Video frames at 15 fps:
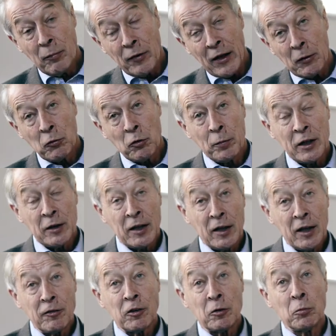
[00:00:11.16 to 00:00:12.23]
That will be
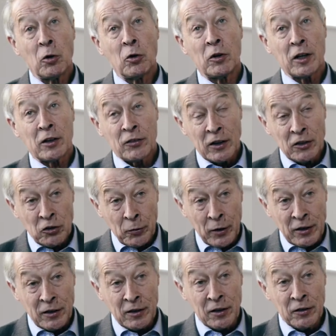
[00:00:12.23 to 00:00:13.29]
even more
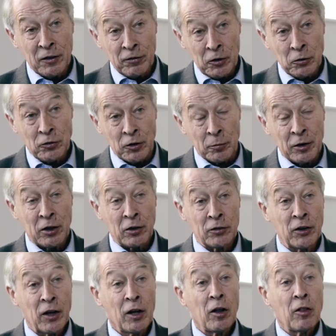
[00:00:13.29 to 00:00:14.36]
accentuated in the future,
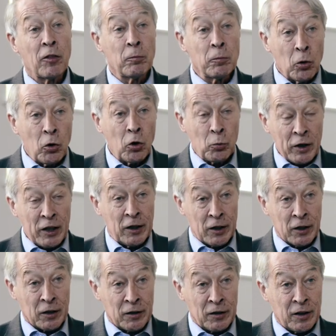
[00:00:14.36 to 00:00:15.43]
because the more we
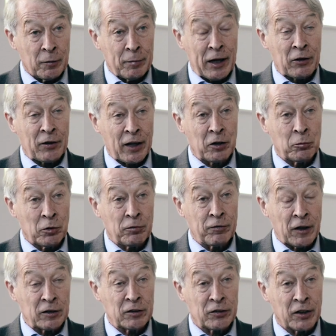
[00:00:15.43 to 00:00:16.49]
learn about animal
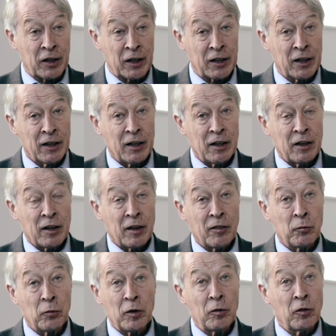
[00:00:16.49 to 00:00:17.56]
functioning,
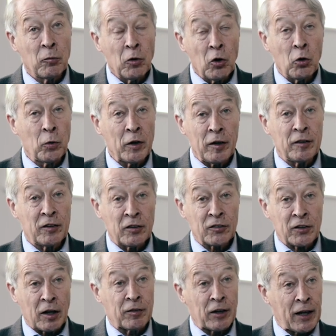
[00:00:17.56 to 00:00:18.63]
the more we
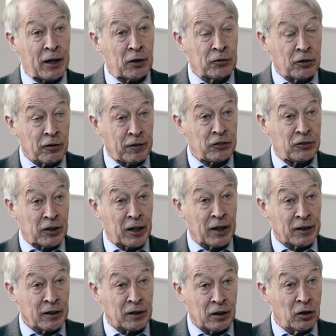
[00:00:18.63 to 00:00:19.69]
discover how
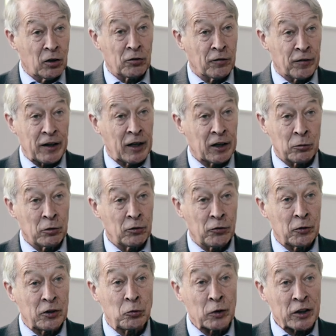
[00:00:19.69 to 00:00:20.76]
sophisticated a lot of the animals
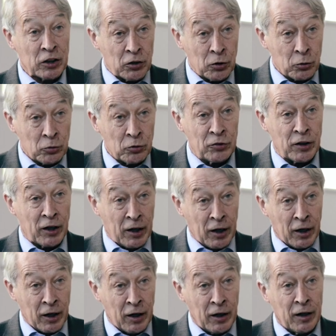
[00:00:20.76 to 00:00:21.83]
which we use
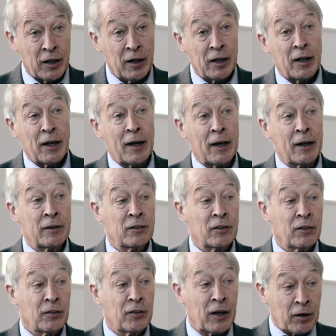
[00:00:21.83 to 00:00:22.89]
are, and
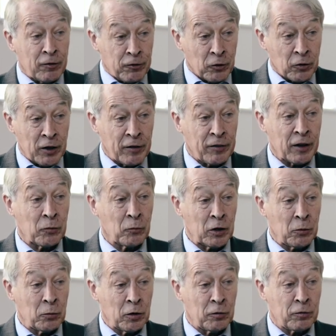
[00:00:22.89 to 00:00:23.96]
therefore I think
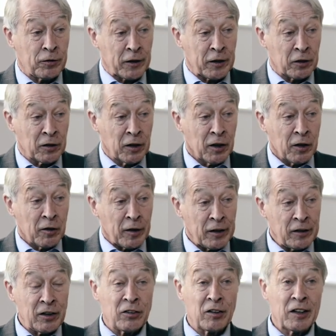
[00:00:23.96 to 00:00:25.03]
we will feel
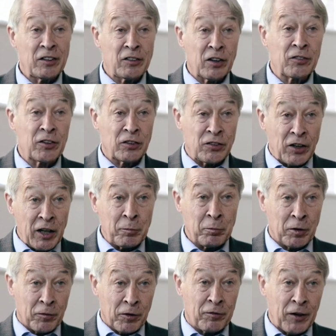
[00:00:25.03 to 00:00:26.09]
initially just
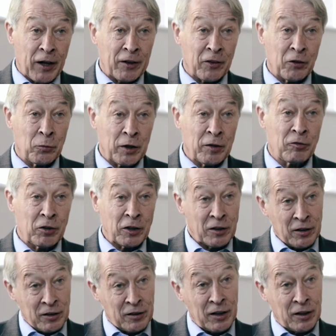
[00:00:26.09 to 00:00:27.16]
ashamed of the fact that we
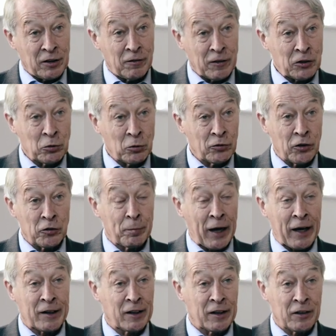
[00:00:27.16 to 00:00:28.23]
treated individuals as
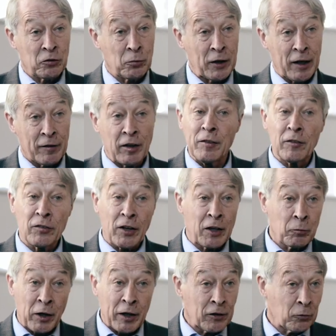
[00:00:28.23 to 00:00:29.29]
badly as we have, in the
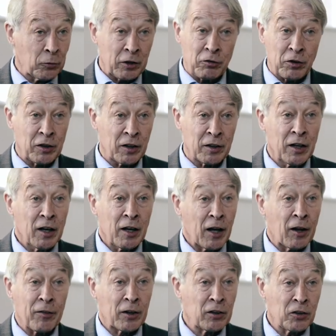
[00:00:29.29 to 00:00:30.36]
same way that we treated
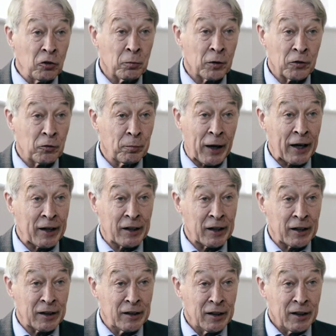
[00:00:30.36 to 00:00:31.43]
other humans
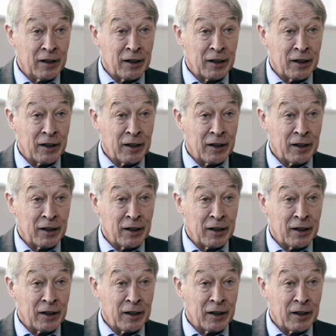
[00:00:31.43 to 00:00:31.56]
badly.